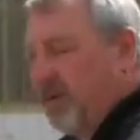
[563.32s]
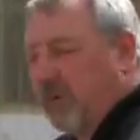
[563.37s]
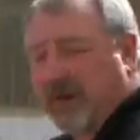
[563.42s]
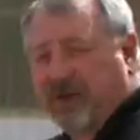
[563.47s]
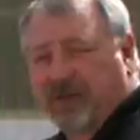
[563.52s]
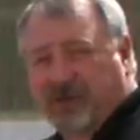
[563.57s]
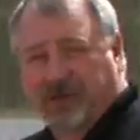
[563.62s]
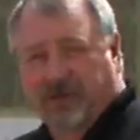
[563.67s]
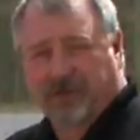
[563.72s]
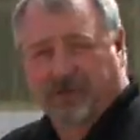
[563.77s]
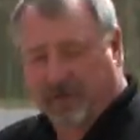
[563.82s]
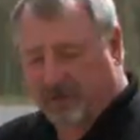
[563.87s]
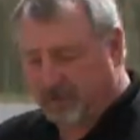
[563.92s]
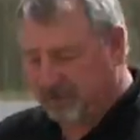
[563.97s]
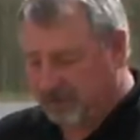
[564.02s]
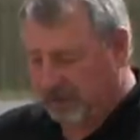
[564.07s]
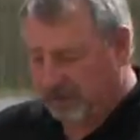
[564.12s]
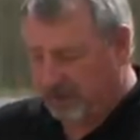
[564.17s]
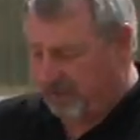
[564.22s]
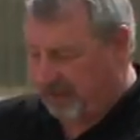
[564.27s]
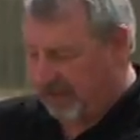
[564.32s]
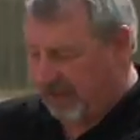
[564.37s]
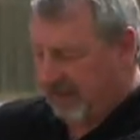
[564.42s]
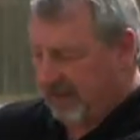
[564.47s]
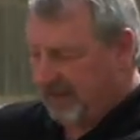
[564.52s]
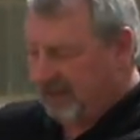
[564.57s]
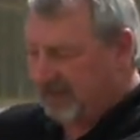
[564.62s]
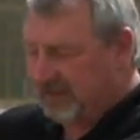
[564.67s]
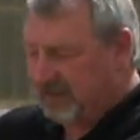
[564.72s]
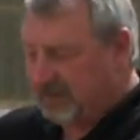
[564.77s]
Winch control is
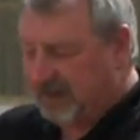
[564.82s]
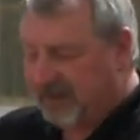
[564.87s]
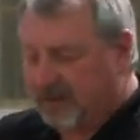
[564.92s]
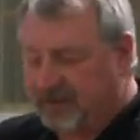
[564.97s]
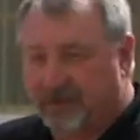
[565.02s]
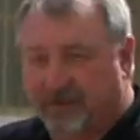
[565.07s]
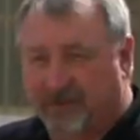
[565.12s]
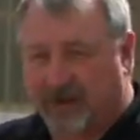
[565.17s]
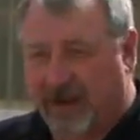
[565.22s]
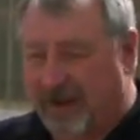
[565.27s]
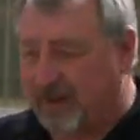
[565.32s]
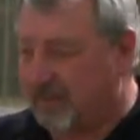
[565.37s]
located inside the